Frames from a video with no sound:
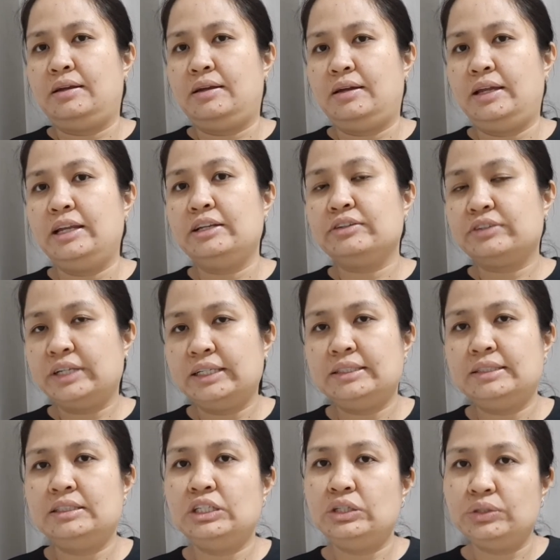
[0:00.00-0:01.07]
increase
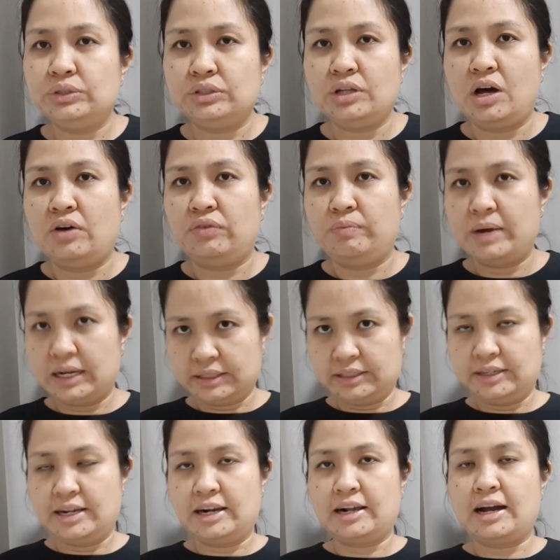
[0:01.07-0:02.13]
the use of
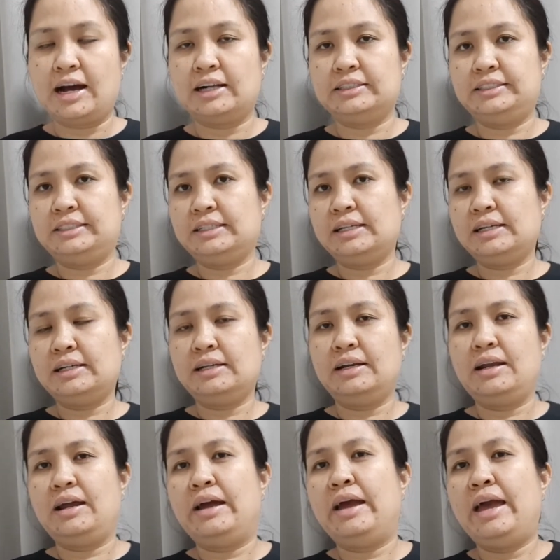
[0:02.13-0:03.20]
bacterial culture,
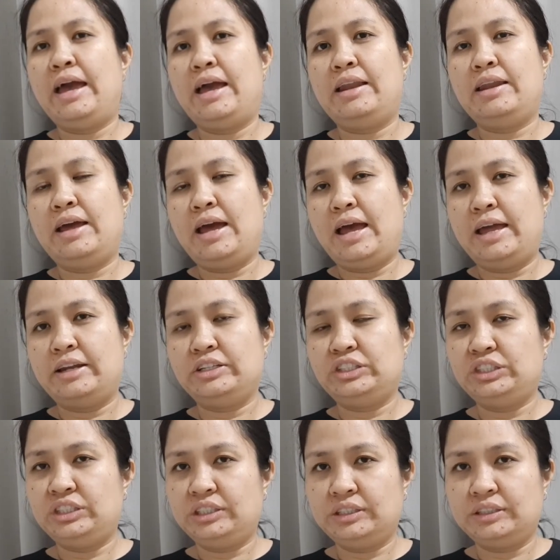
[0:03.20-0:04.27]
and
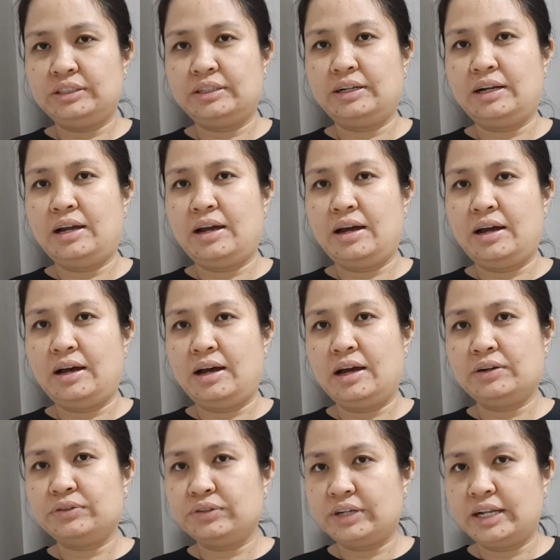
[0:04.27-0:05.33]
ensure
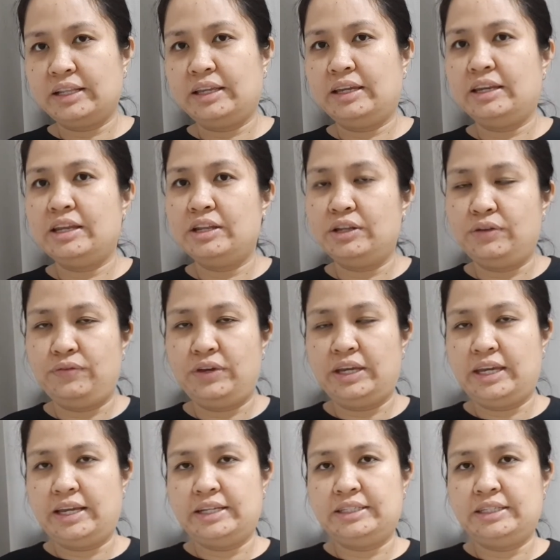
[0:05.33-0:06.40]
accurate
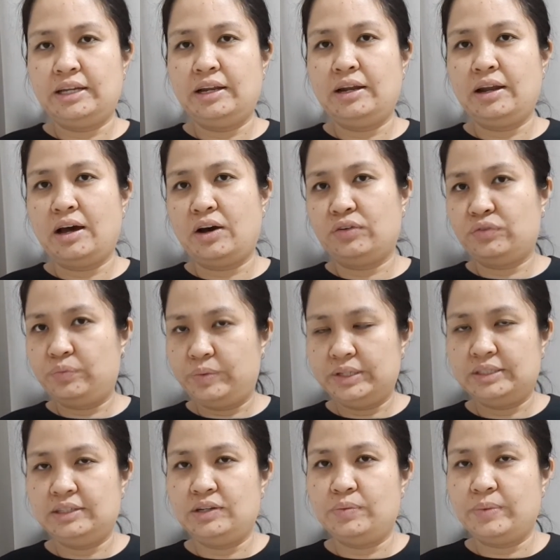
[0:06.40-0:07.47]
identification of
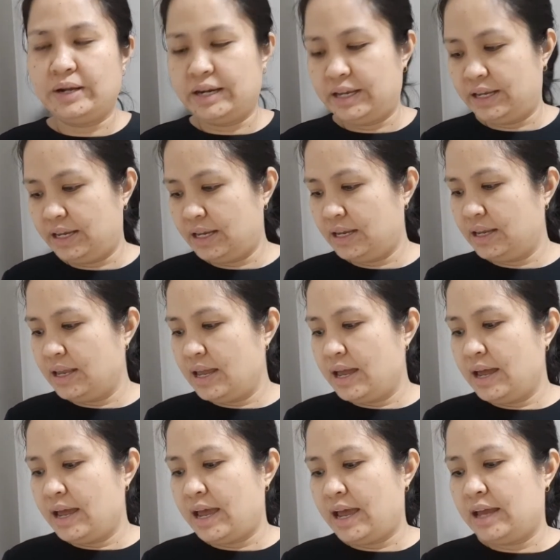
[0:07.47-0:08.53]
Basidiomalacia
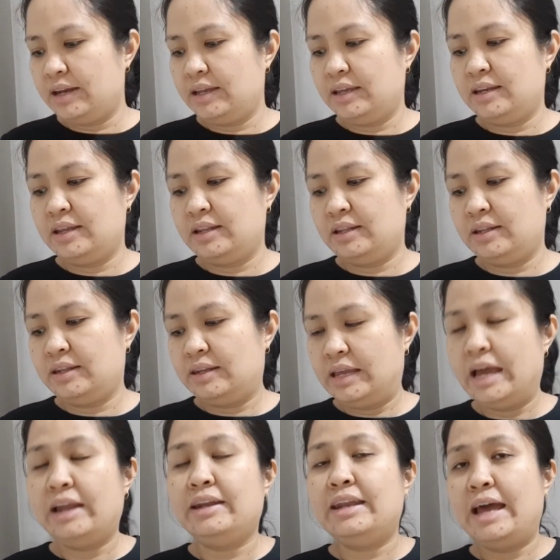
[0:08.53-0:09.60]

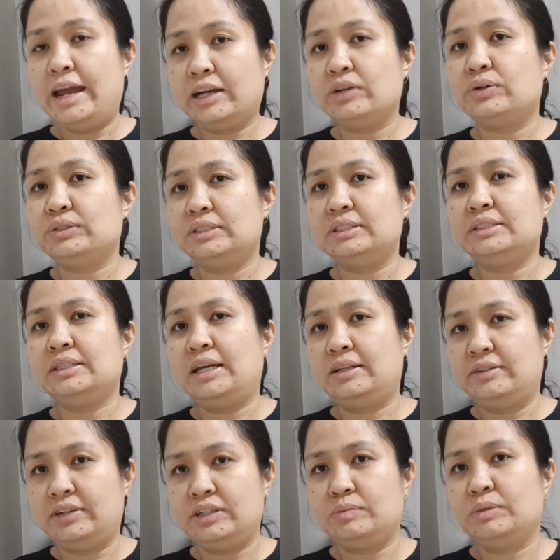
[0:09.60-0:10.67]
and diagnosis and
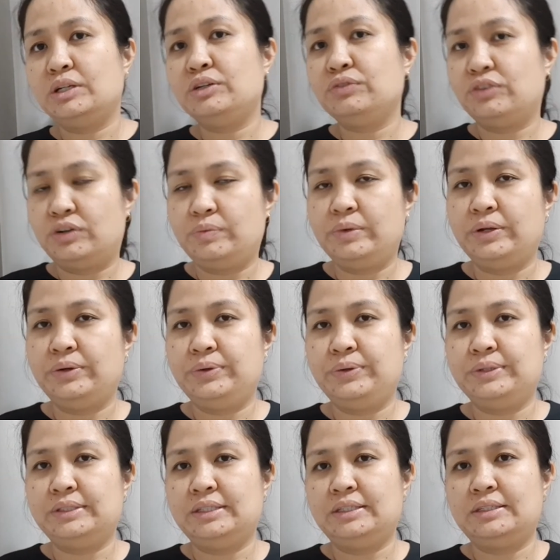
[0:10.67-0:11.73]
treatment for
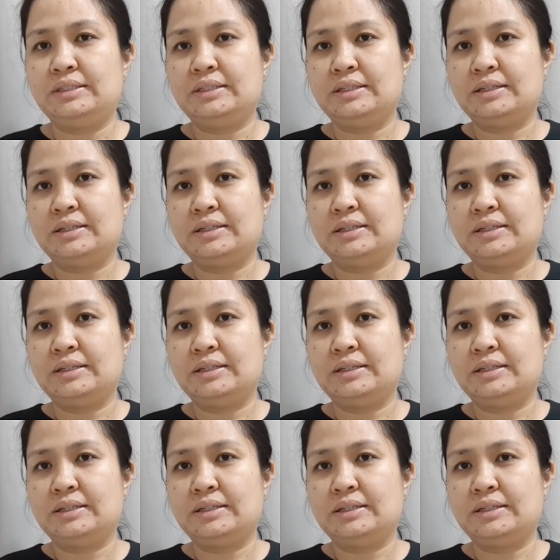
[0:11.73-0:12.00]
melioidosis.